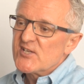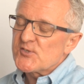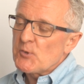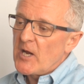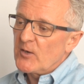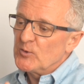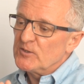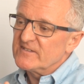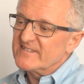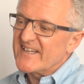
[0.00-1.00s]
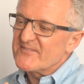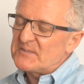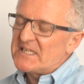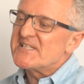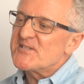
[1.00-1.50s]
So I will have
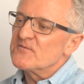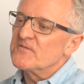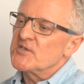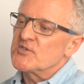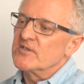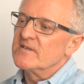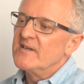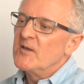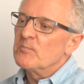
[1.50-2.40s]
plenty of vision,